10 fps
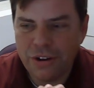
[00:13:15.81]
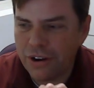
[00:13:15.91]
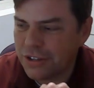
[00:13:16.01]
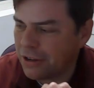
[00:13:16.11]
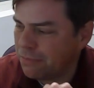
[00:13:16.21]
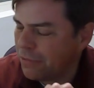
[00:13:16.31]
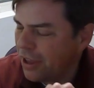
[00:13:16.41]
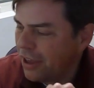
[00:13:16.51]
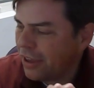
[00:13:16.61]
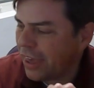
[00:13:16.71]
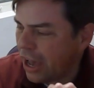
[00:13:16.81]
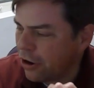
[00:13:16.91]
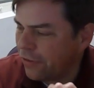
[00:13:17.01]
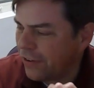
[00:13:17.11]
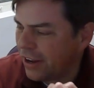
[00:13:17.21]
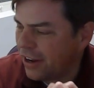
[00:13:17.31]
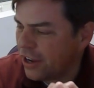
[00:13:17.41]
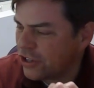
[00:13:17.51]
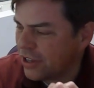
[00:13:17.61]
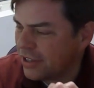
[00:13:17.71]
There are some counterfeit
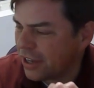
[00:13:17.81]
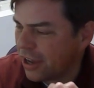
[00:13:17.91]
editions